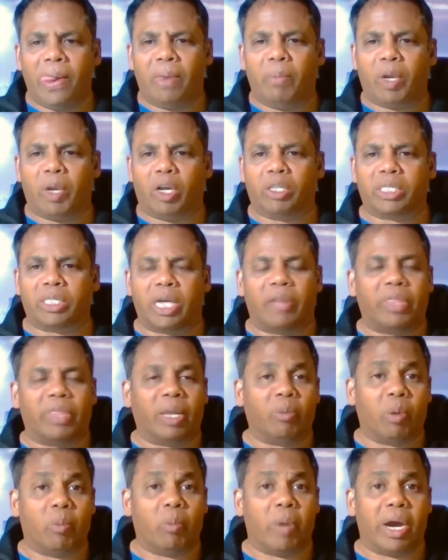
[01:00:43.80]
because I
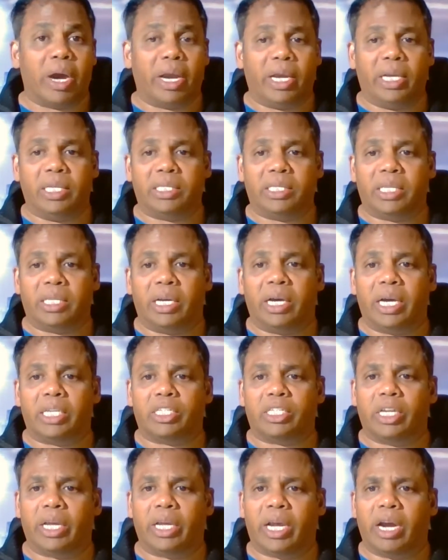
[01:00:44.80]
think Mumbai is
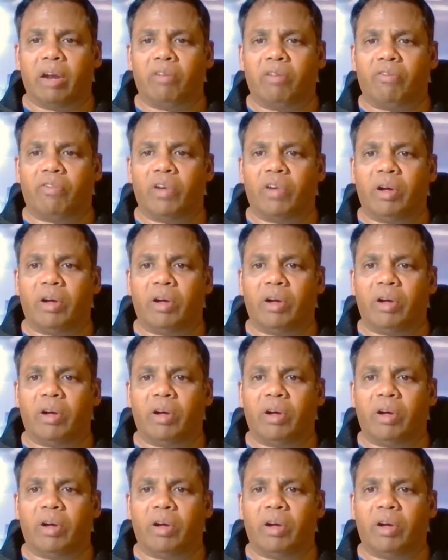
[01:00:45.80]
actually kind of,